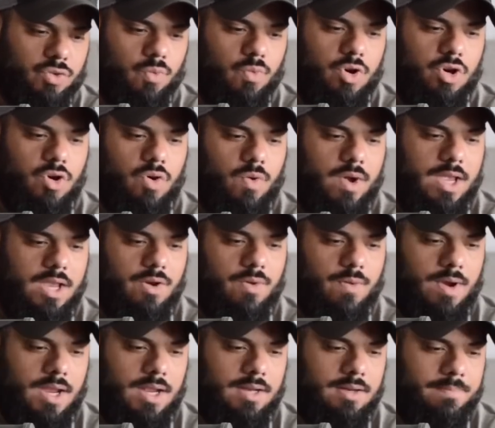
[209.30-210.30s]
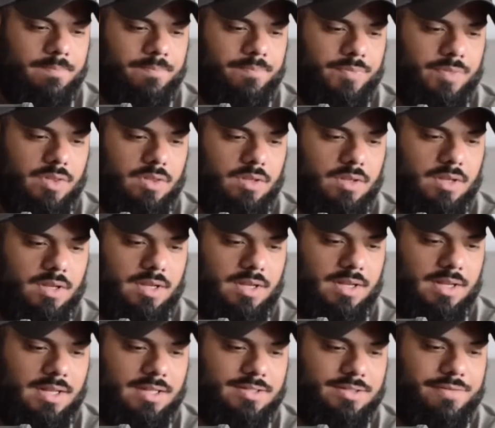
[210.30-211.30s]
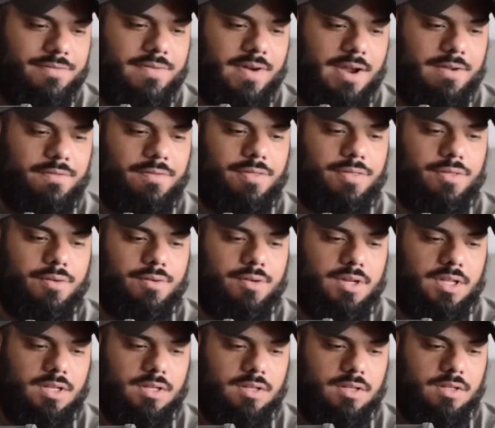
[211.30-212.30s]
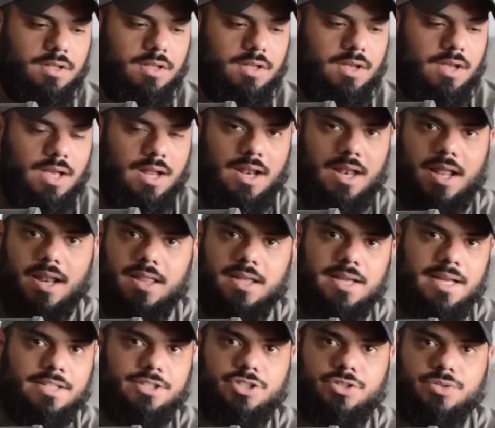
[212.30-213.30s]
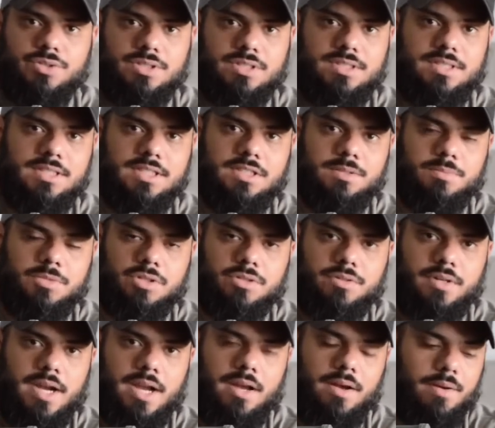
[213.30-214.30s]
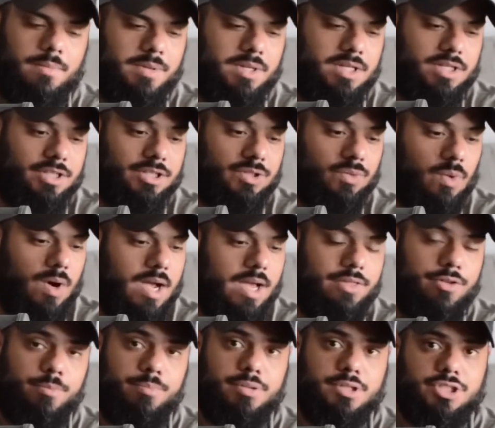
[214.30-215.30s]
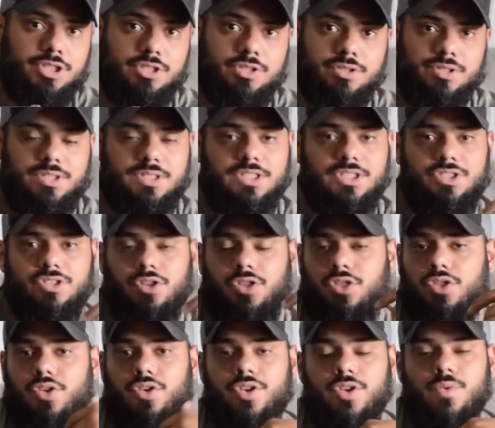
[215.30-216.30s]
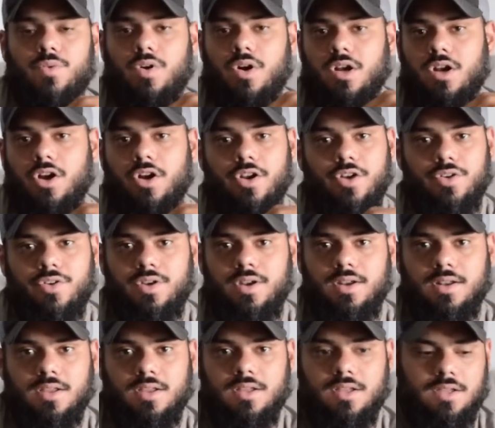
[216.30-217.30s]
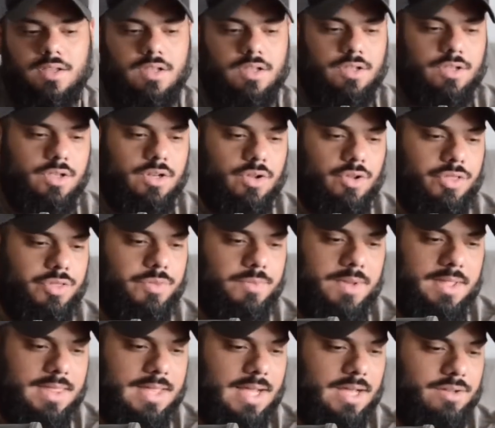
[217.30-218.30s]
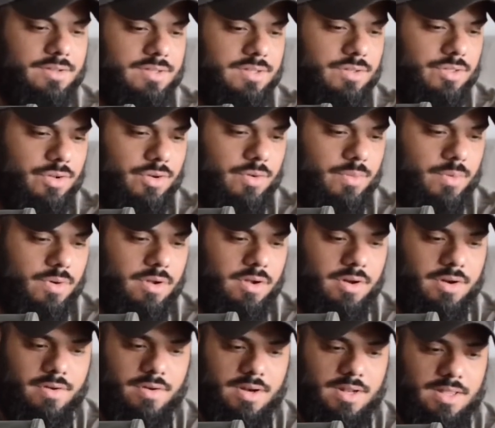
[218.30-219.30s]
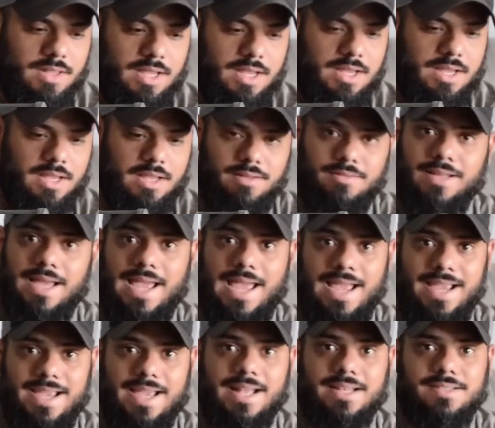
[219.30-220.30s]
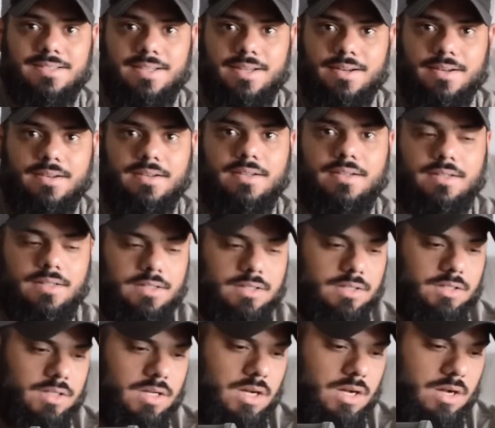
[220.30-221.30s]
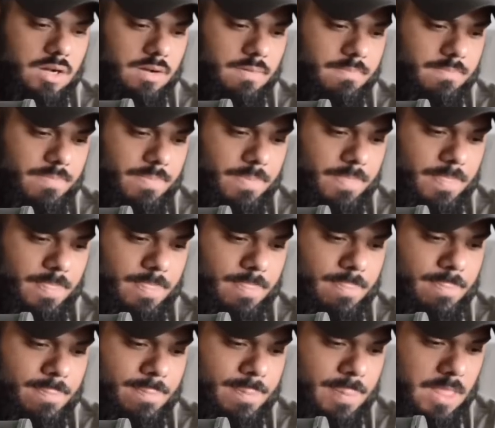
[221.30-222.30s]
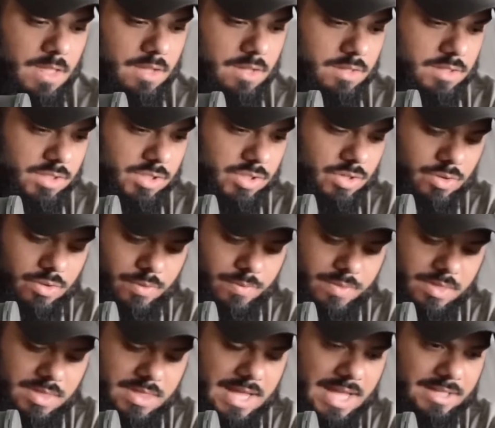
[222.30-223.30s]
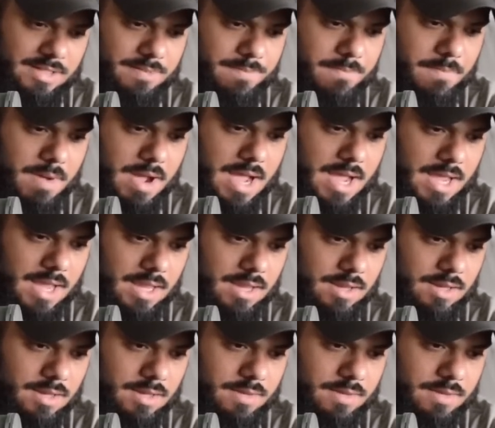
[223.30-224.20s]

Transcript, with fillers: one oh eight grain, is a five thirty. And a lot of the guys shoot the six mil, right? Because why? They're pushing those things to thirty-one hundred, you know, three thousand, thirty-one hundred, and they, it gets there. Um, so that's my,